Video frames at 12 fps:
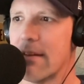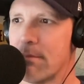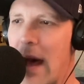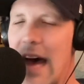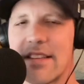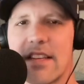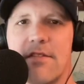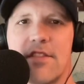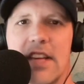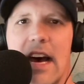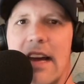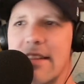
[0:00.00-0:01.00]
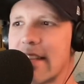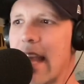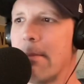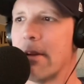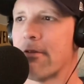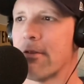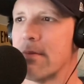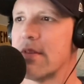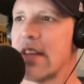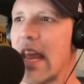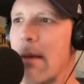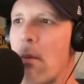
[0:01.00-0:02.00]
positive signs coming from
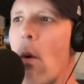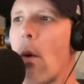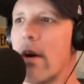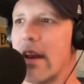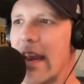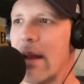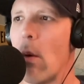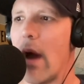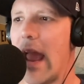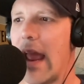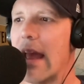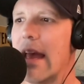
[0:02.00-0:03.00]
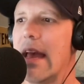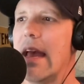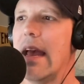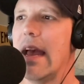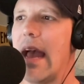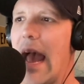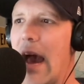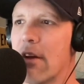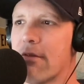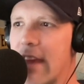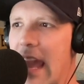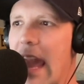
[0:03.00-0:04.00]
Sam Horn anyway out
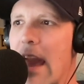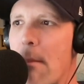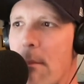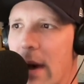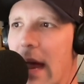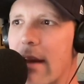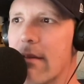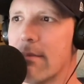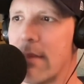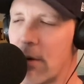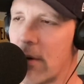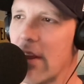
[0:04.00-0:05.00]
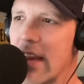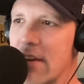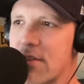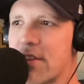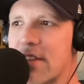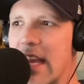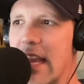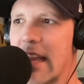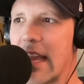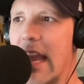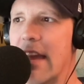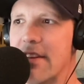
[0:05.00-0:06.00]
of camp. But be really interesting
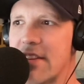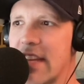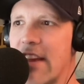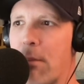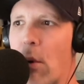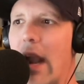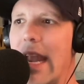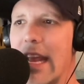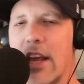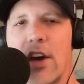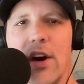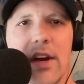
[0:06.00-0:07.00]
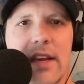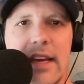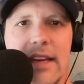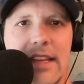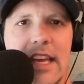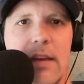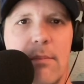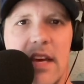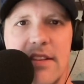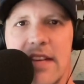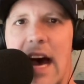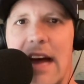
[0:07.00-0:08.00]
again to see if Brady Cook can keep
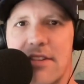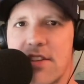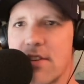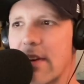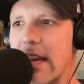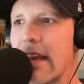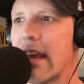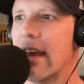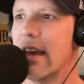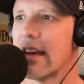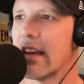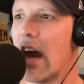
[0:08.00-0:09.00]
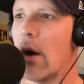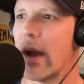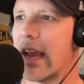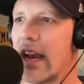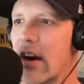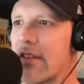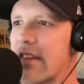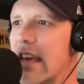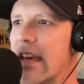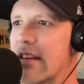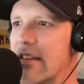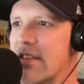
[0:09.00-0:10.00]
his hot streak going here at
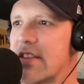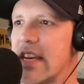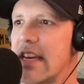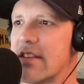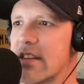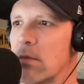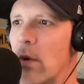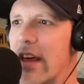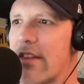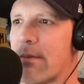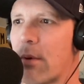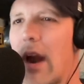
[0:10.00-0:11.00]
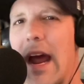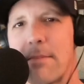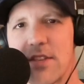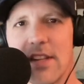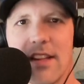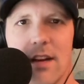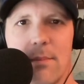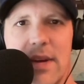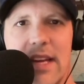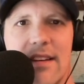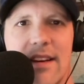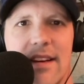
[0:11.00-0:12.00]
the end of the season with perhaps a little
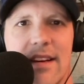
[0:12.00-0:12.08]
bit